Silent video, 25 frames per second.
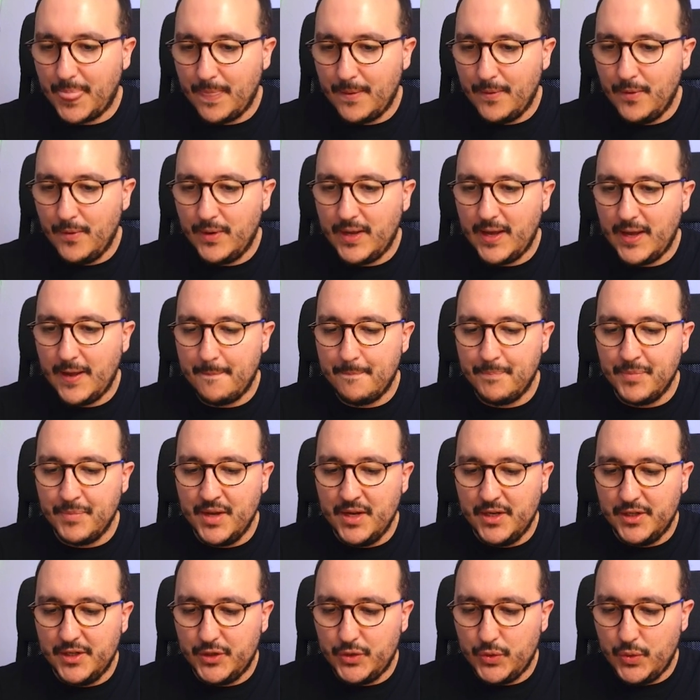Okay,
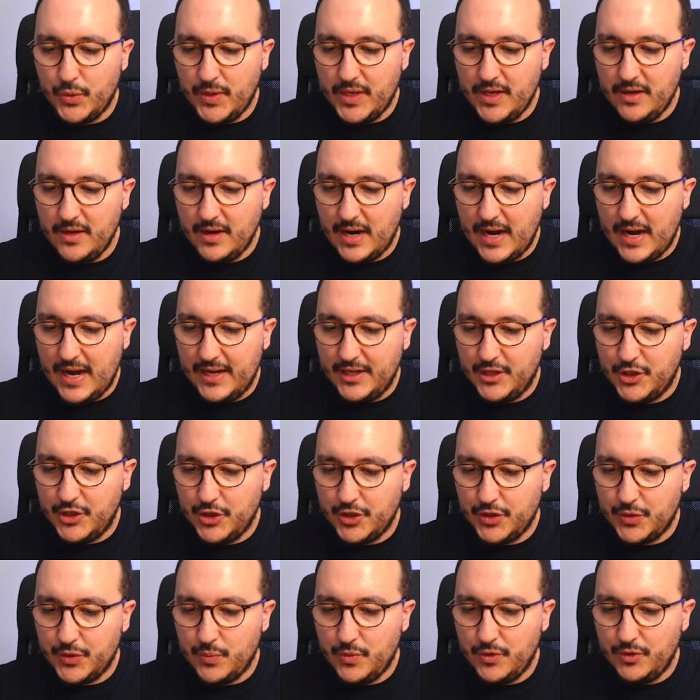so here I
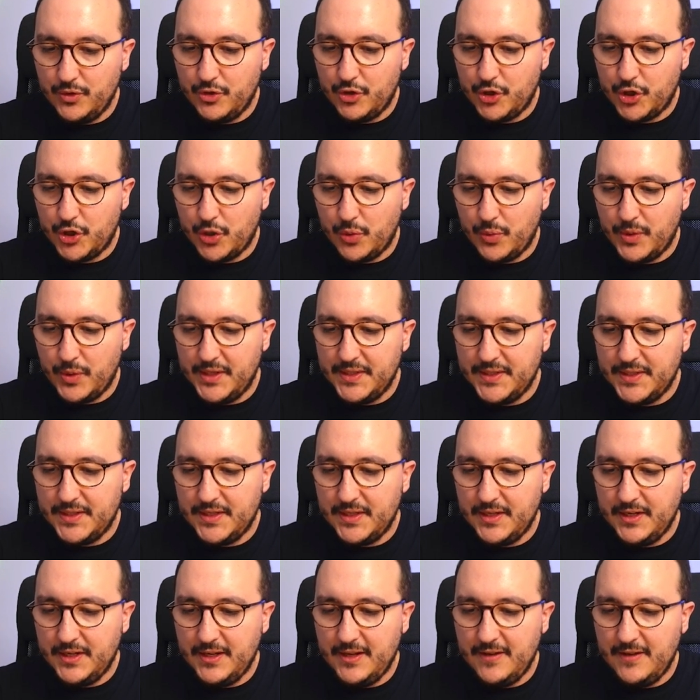just want to show it
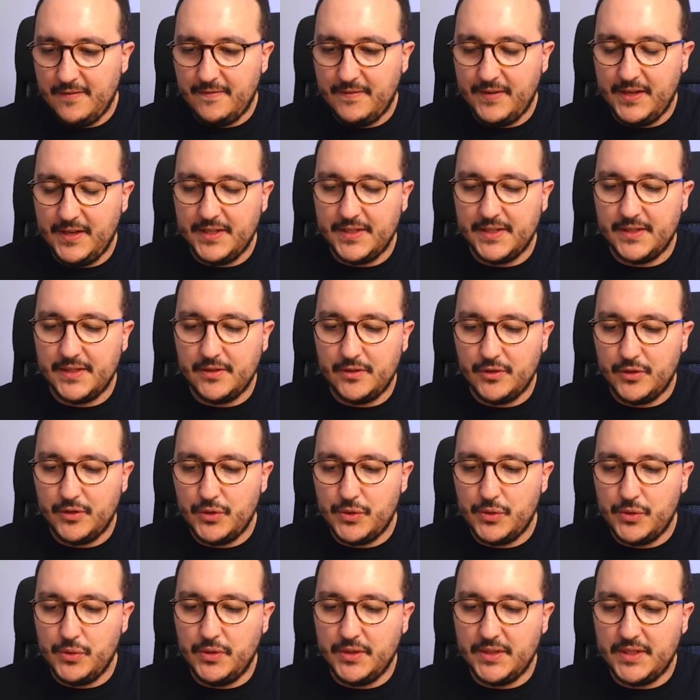if it's
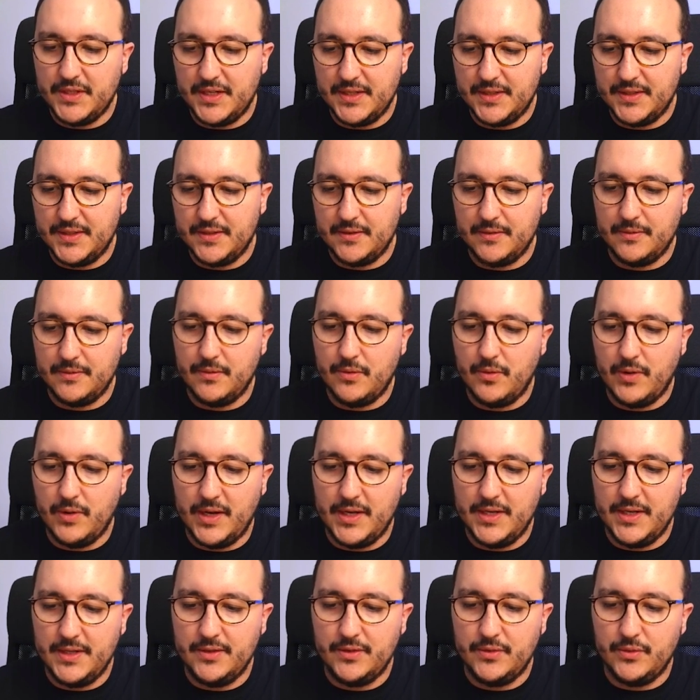success.
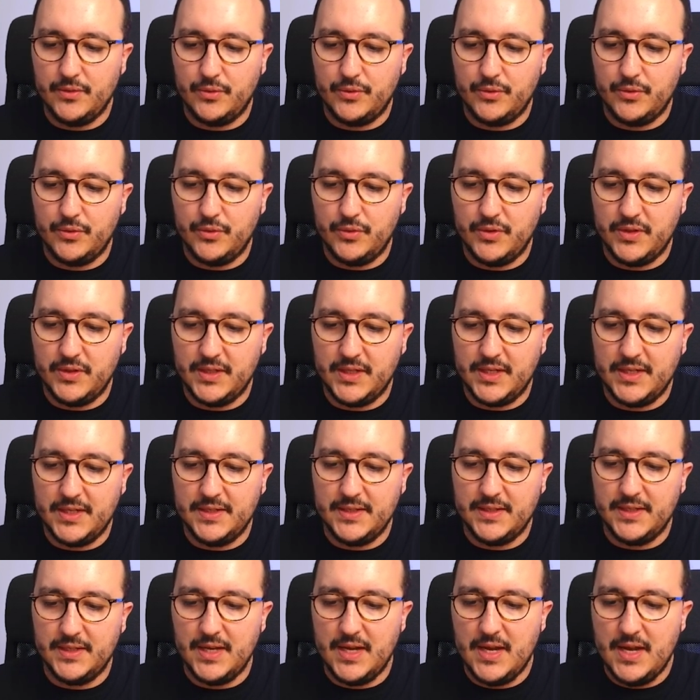Okay, so
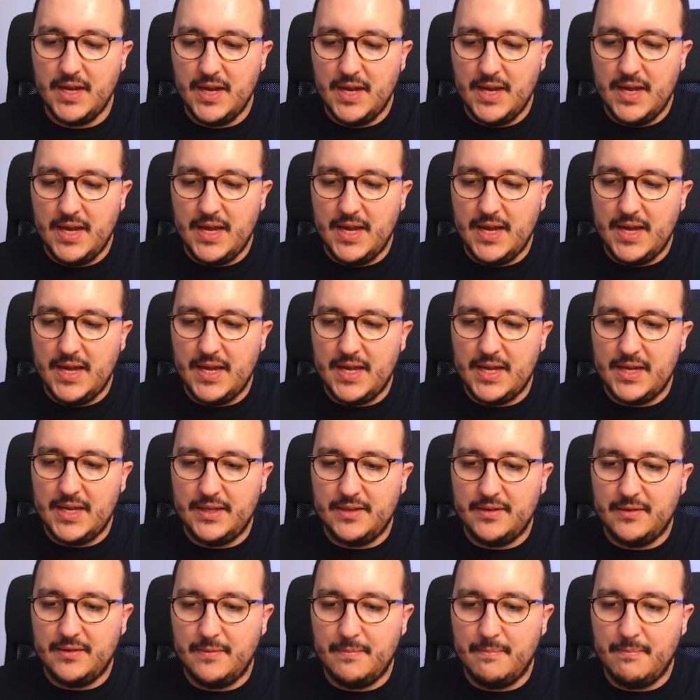success
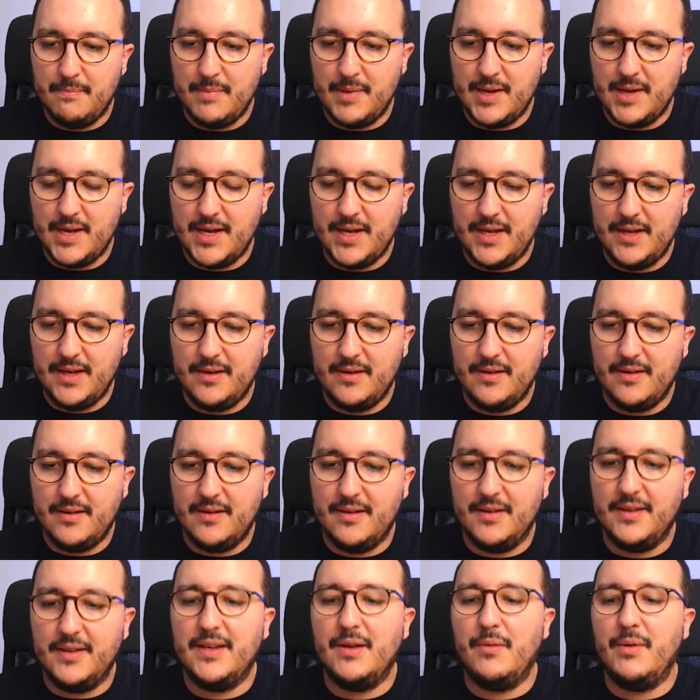and my,
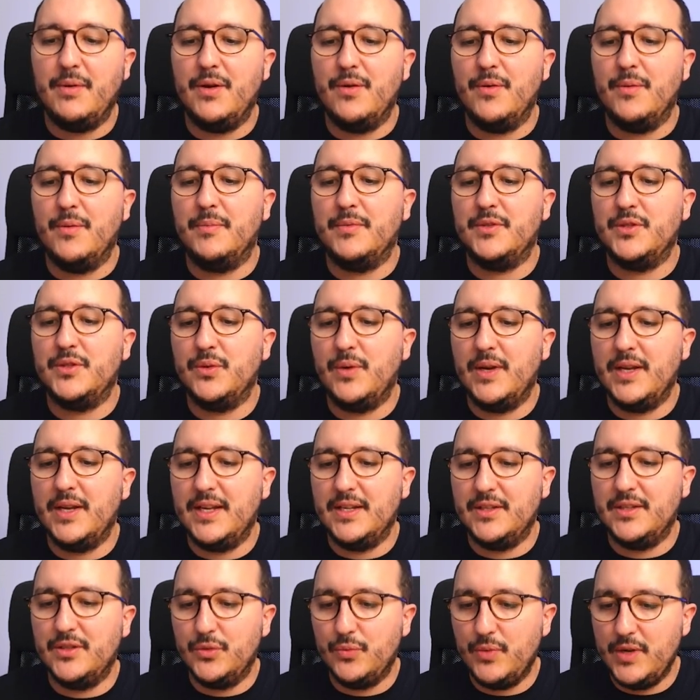there we go. So I
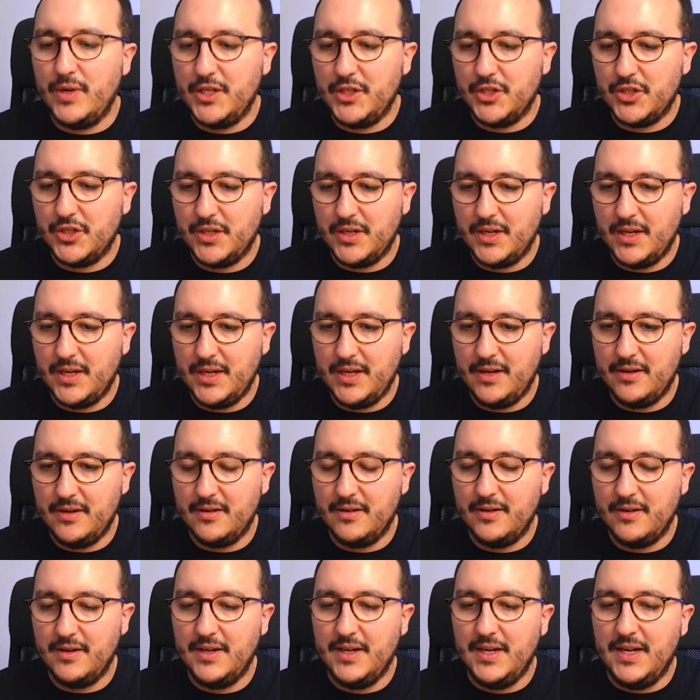can switch
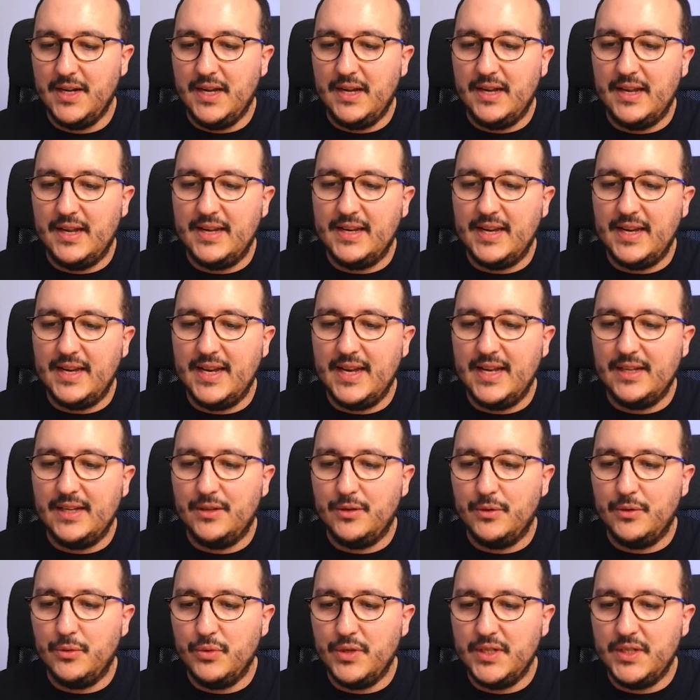here and I got
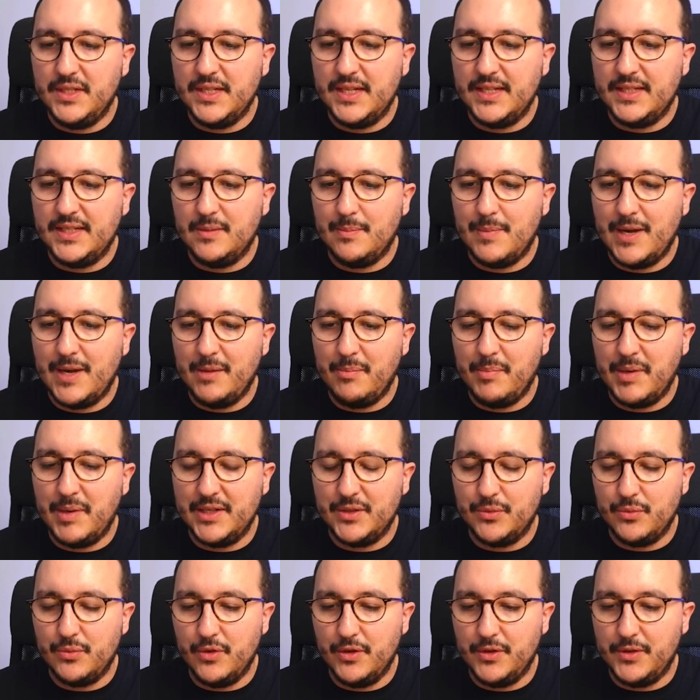reset my
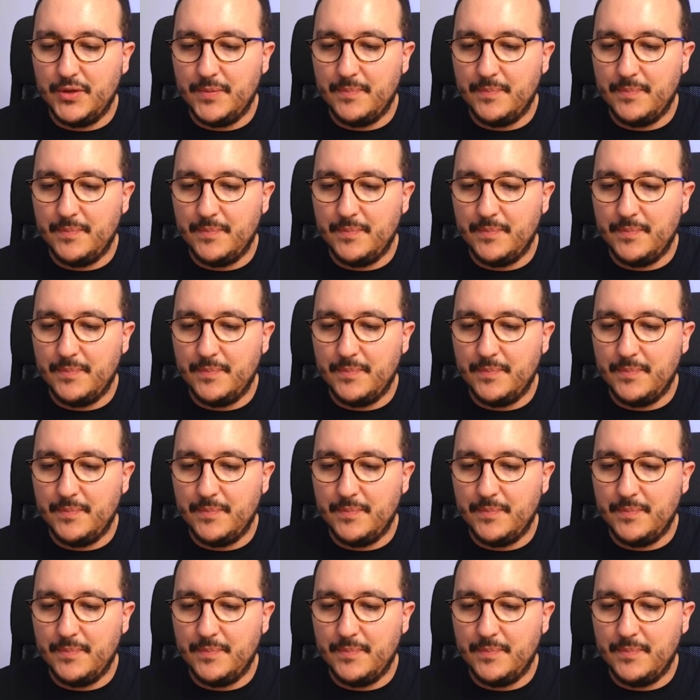password.